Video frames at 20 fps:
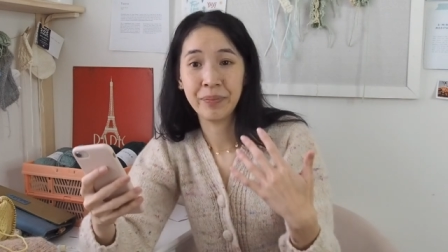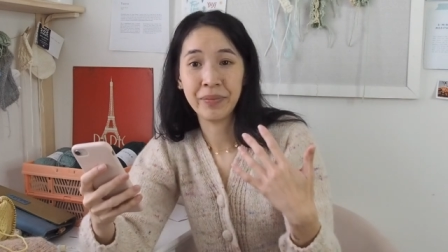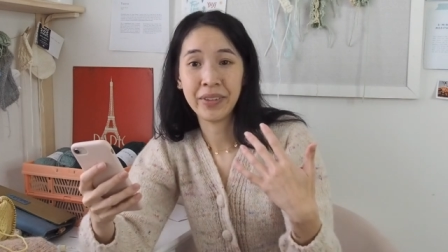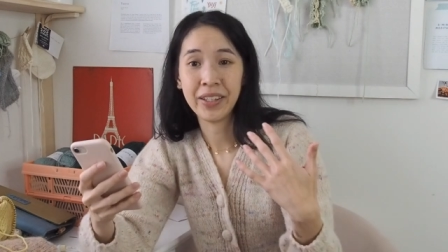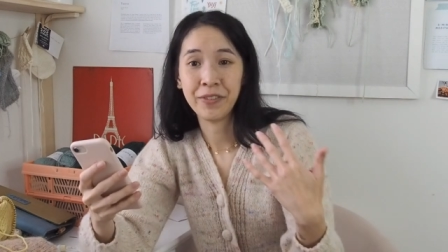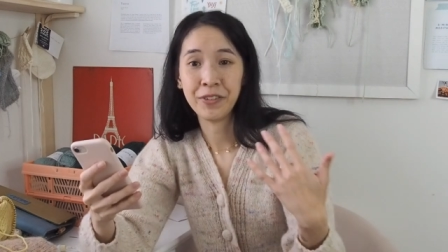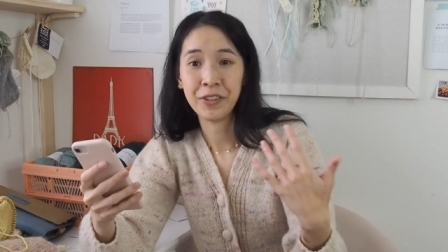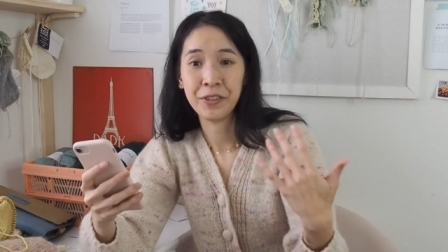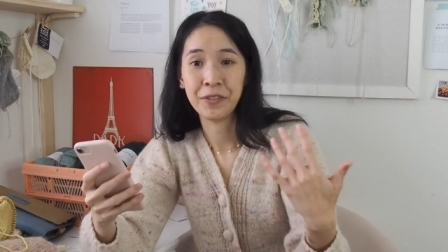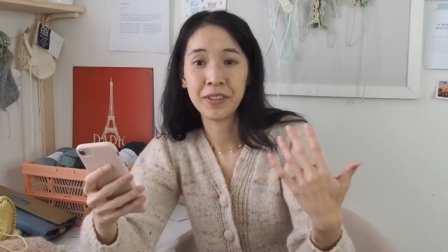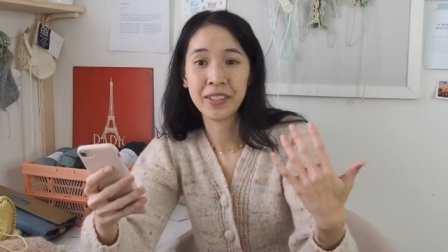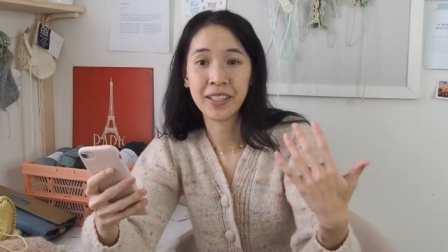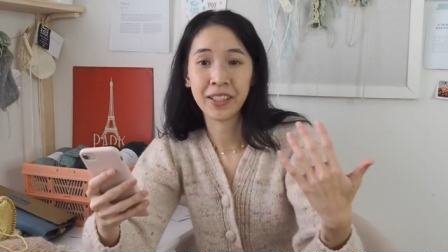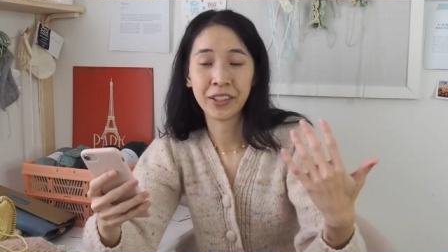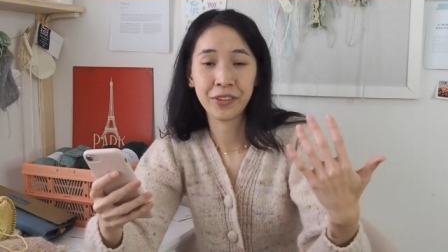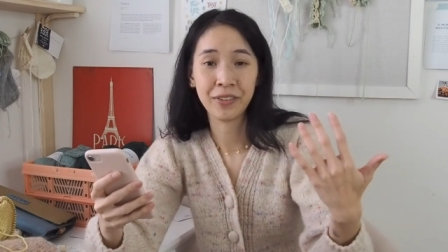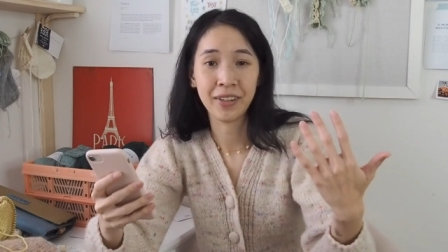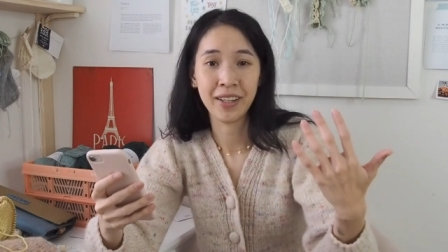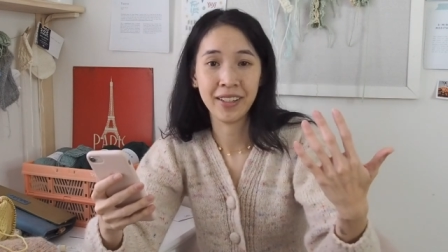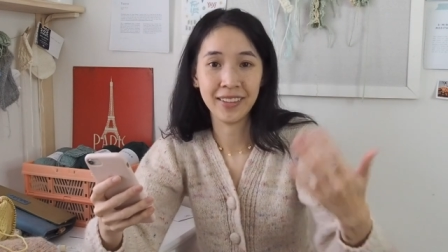if you've stuck
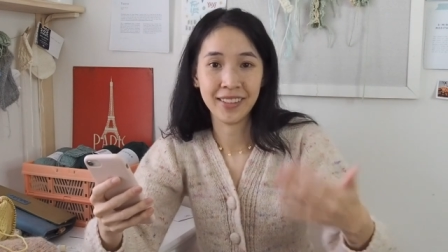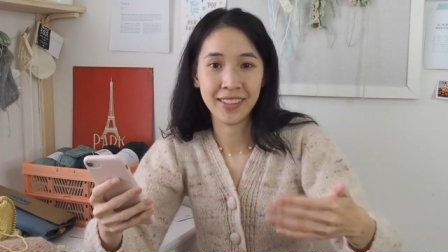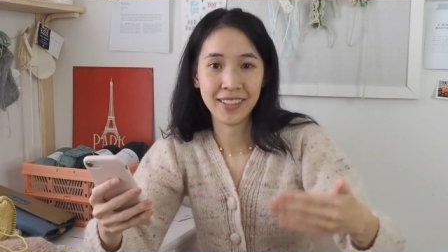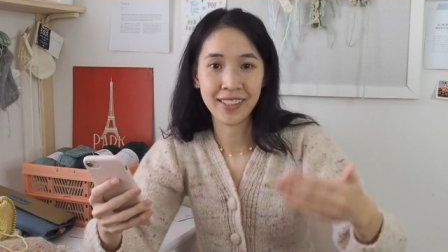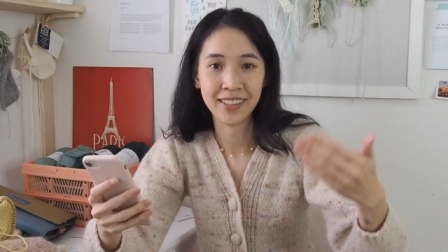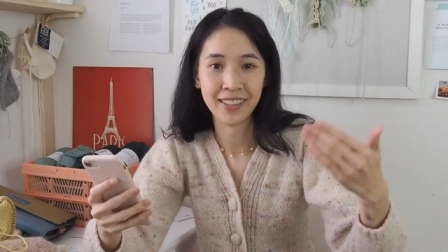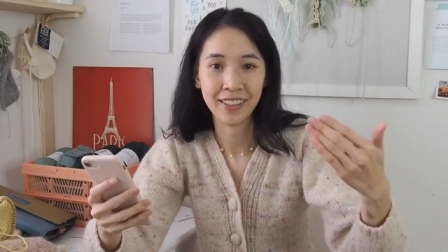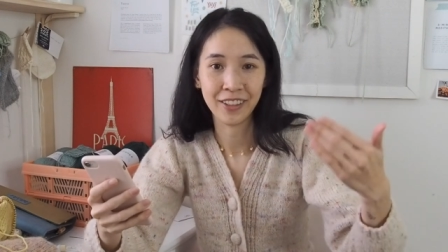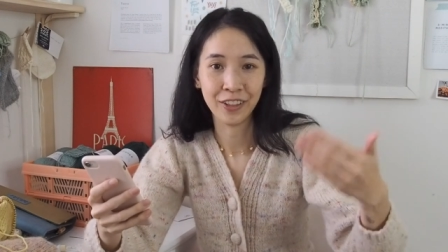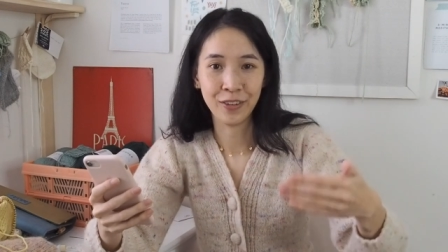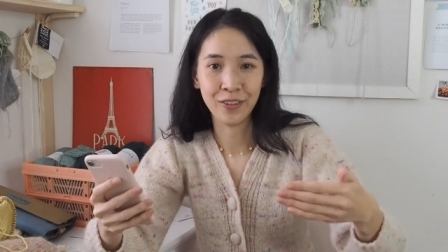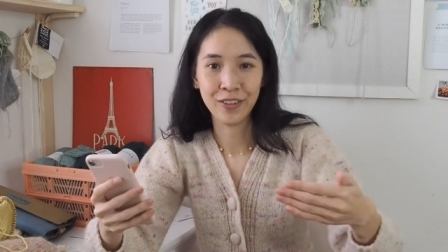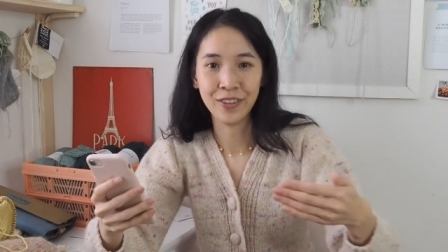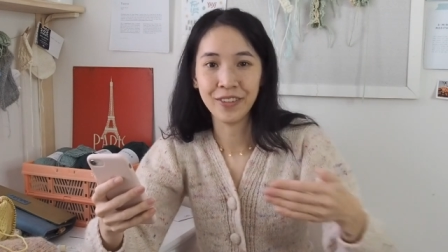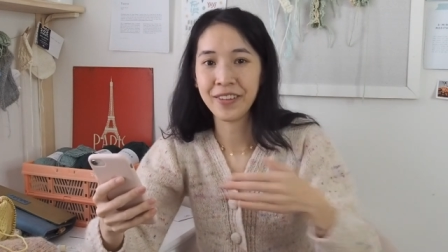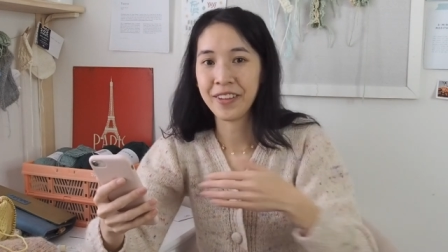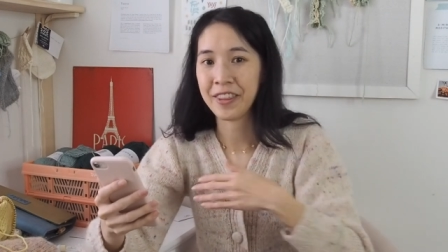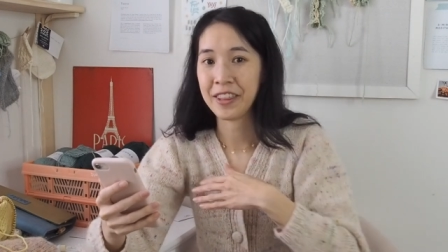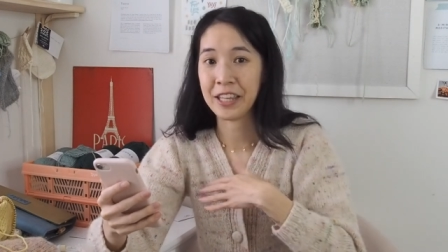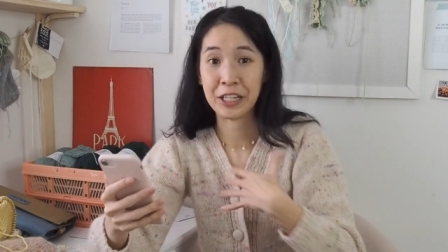around this
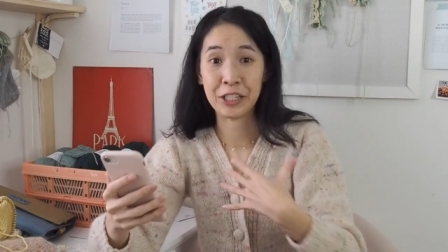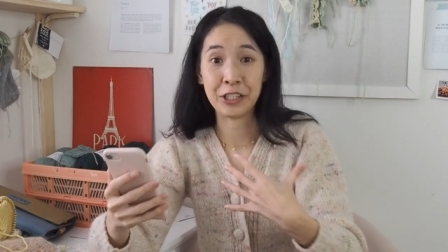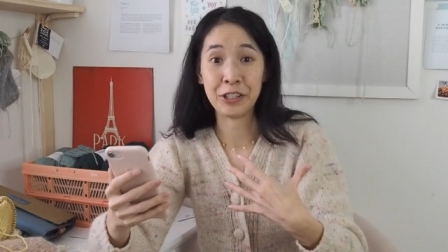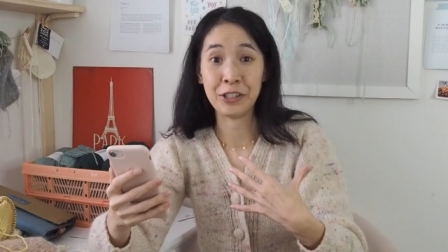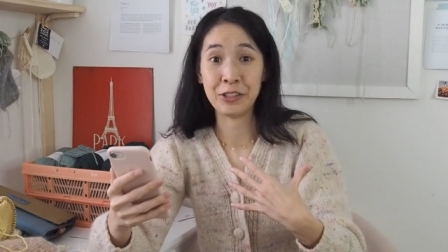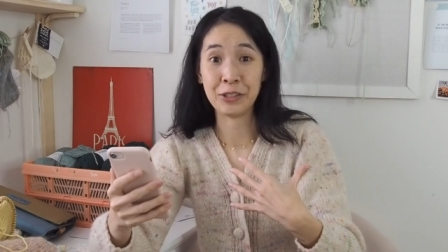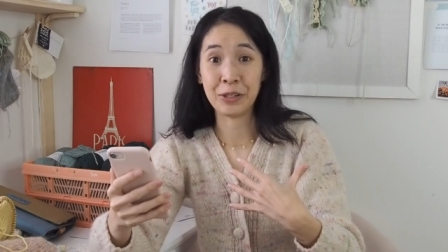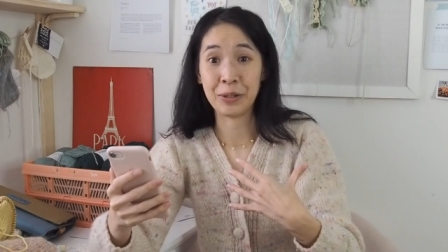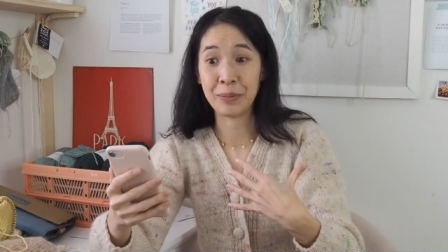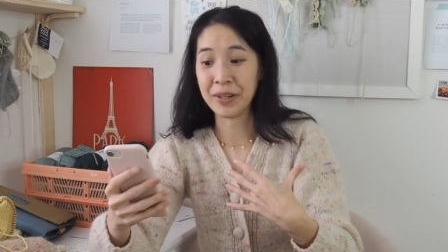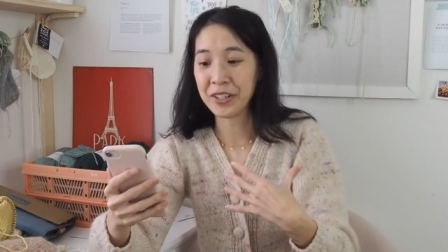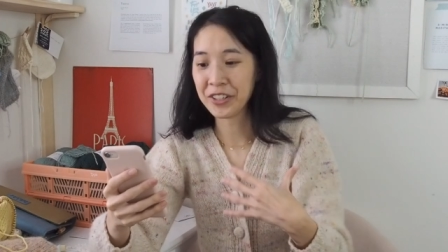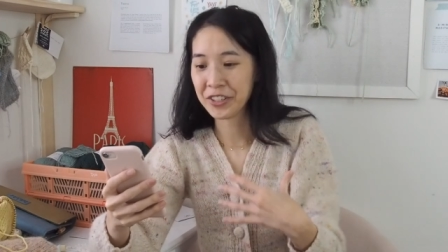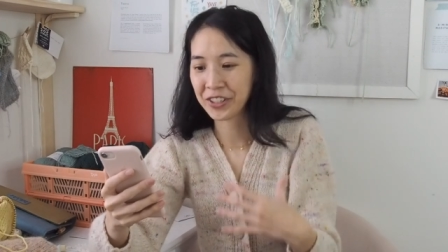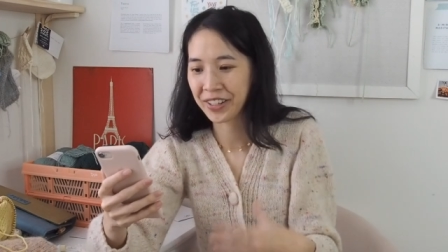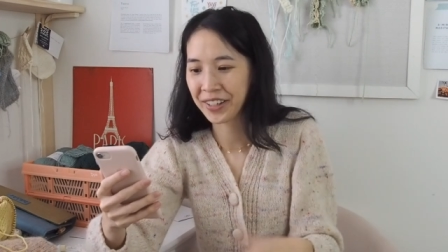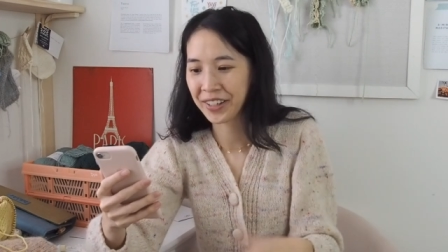long, thank you so much.